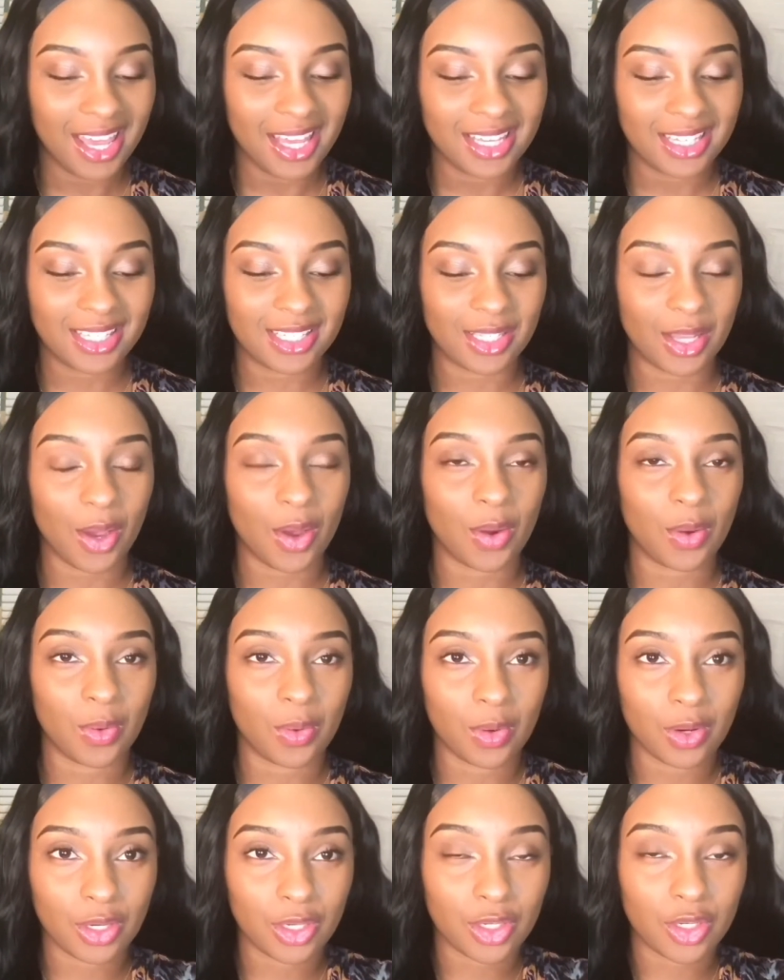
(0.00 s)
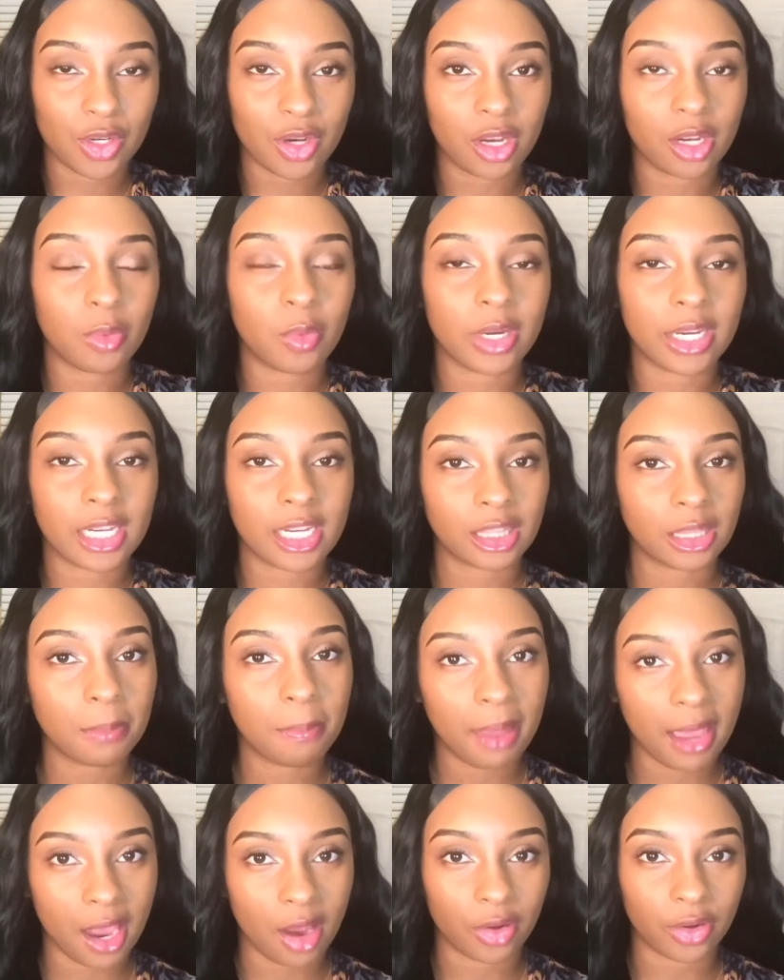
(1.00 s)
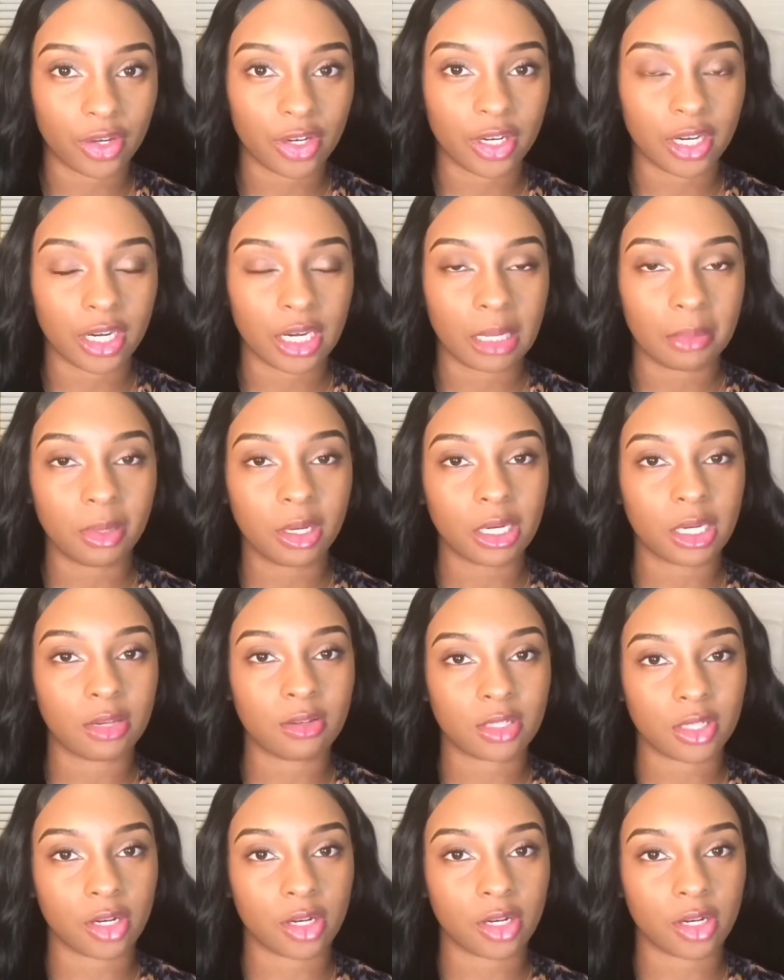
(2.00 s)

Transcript: So you're gonna wanna get the powder, and I'm gonna insert a